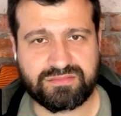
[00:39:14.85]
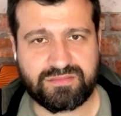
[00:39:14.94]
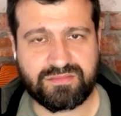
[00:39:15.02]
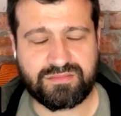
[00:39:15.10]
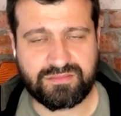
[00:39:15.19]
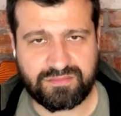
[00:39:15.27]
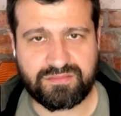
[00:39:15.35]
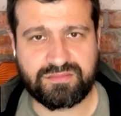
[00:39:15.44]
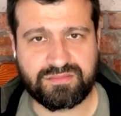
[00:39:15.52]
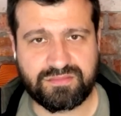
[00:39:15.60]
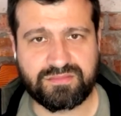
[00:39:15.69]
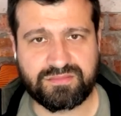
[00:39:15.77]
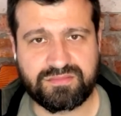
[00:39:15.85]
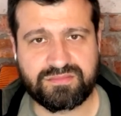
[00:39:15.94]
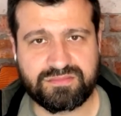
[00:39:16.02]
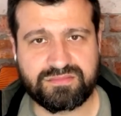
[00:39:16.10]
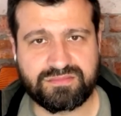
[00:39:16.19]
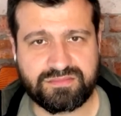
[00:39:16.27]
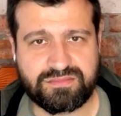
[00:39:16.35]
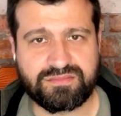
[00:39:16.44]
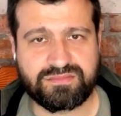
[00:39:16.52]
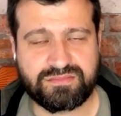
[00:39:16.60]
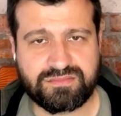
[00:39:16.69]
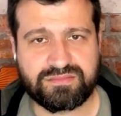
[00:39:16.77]

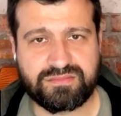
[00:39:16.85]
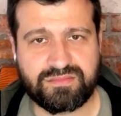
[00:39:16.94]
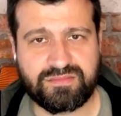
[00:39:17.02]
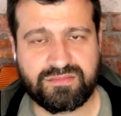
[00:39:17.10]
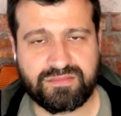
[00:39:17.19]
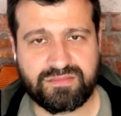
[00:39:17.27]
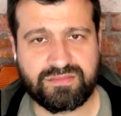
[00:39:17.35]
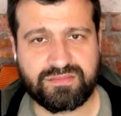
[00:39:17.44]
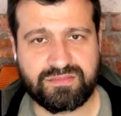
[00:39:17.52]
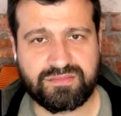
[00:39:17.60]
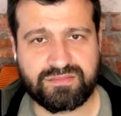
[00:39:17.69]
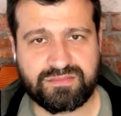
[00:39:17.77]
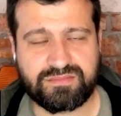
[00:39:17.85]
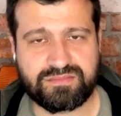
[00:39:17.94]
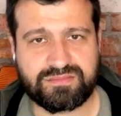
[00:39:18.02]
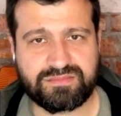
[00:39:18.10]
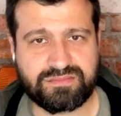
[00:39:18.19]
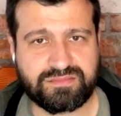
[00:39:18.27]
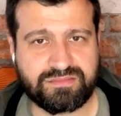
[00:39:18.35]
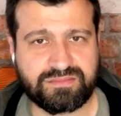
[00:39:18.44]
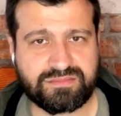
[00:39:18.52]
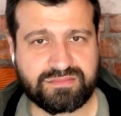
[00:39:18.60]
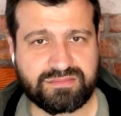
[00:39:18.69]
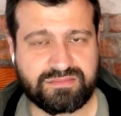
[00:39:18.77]

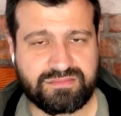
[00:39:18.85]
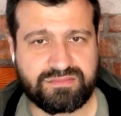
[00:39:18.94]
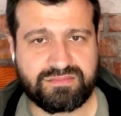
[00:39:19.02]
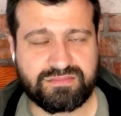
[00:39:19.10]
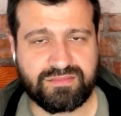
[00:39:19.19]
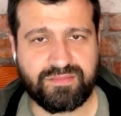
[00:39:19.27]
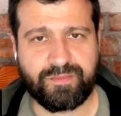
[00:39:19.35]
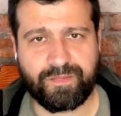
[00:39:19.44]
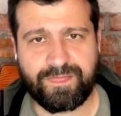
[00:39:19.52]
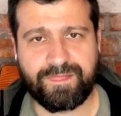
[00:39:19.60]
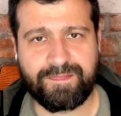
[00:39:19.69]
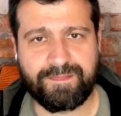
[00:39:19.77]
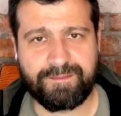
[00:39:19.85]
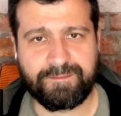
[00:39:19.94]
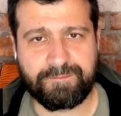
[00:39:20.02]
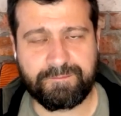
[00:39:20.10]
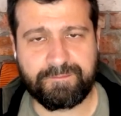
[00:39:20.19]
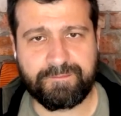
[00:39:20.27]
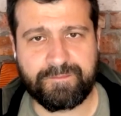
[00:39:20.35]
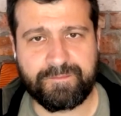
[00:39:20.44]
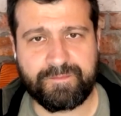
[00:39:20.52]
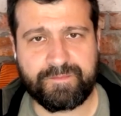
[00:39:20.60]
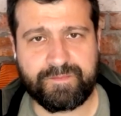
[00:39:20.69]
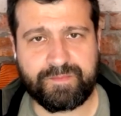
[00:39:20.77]

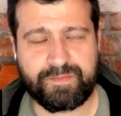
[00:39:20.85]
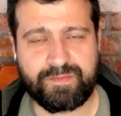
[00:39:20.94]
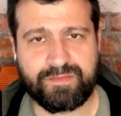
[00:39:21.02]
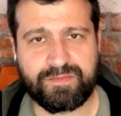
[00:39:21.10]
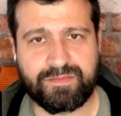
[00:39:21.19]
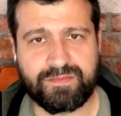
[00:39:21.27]
(not speaking)